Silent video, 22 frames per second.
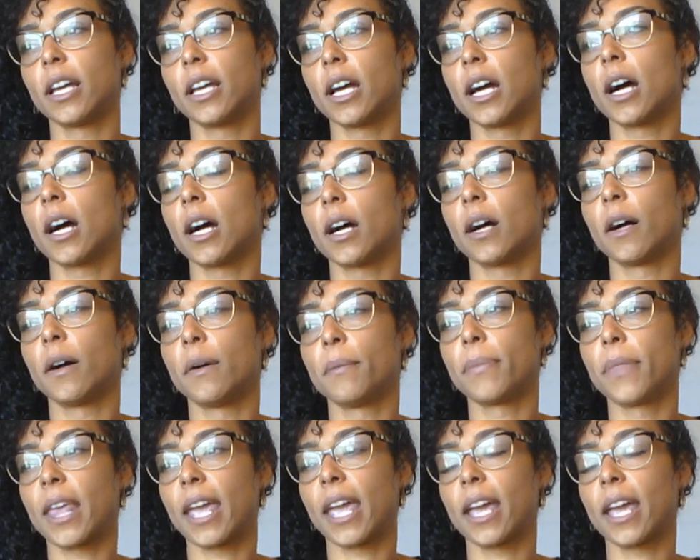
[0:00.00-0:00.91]

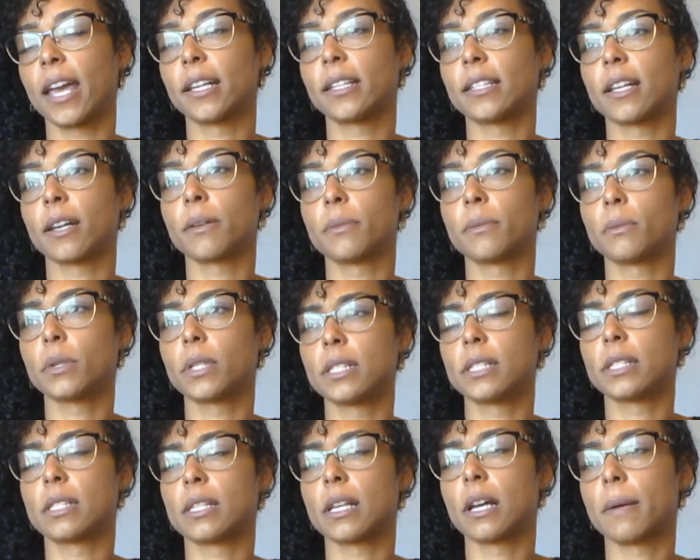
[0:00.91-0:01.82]
And
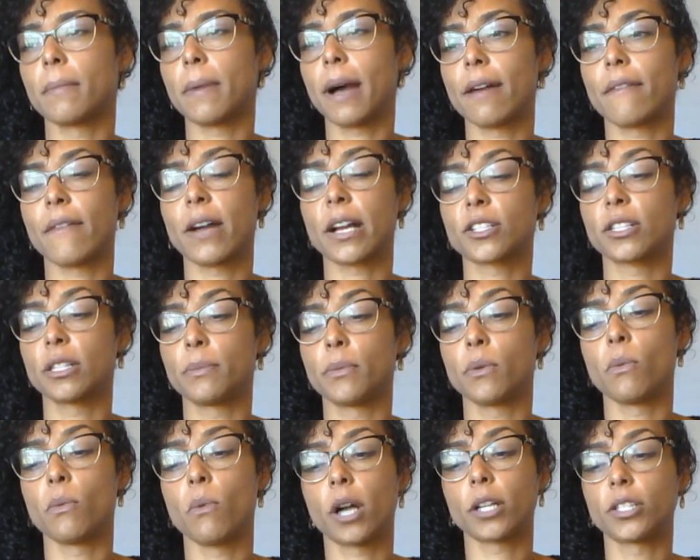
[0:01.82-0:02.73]
I've actually
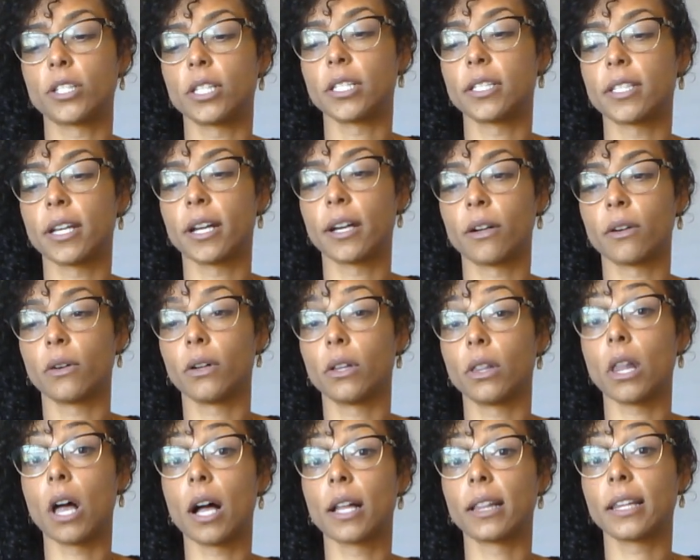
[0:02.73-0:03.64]
been watching tarot a
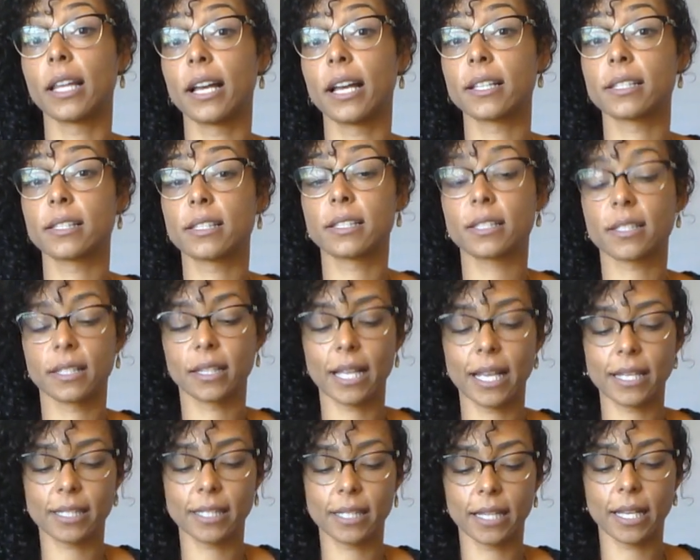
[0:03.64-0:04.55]
lot
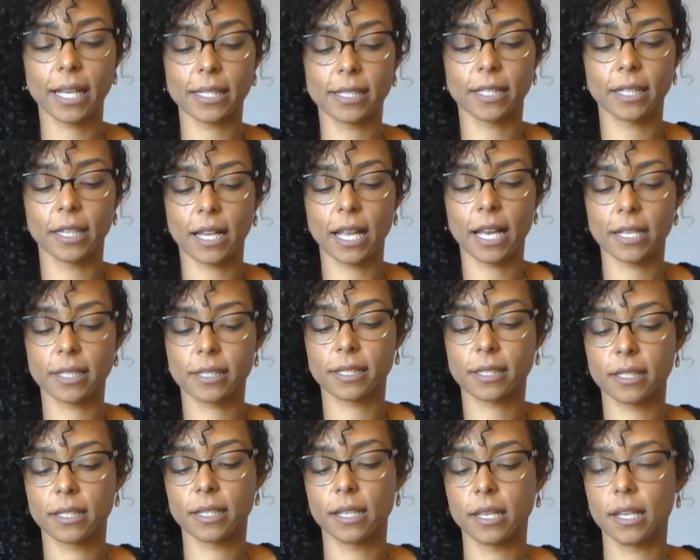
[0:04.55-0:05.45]
less and less.